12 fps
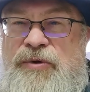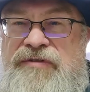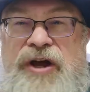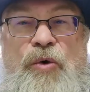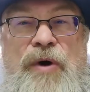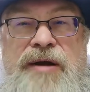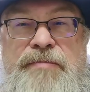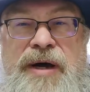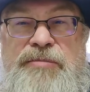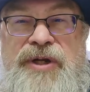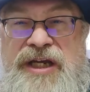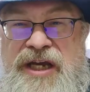We've got one
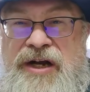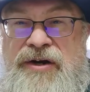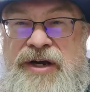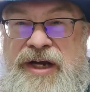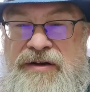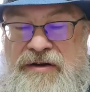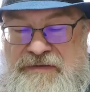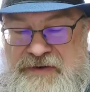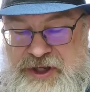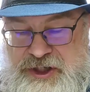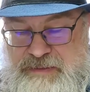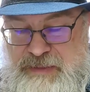public hearing for
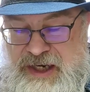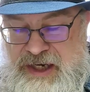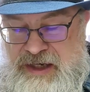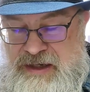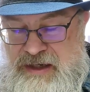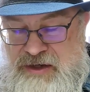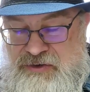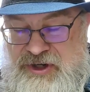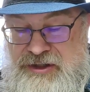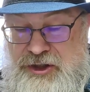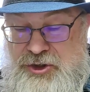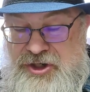this meeting,
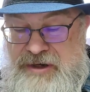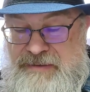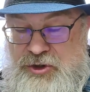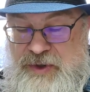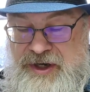resolution number